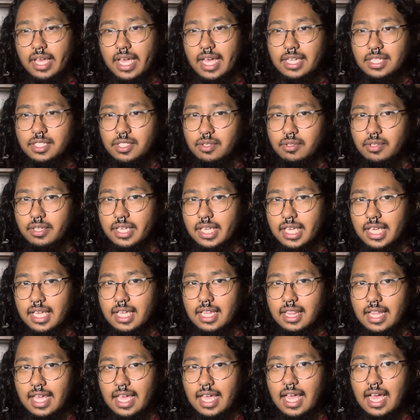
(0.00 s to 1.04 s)
as you only
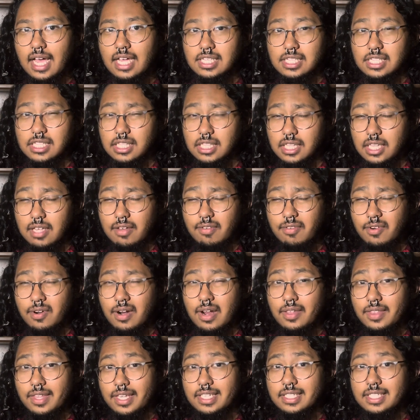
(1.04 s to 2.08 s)
get like a sliver
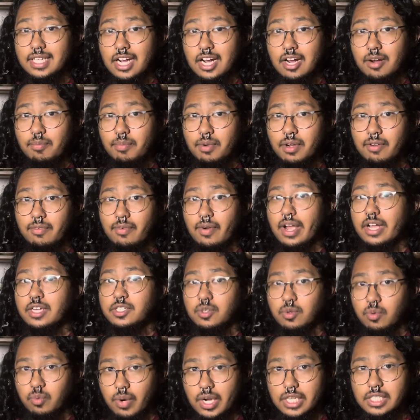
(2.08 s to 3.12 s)
out of the entire book for
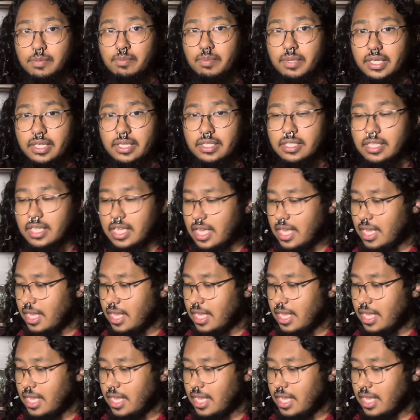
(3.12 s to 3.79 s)
actual recipes.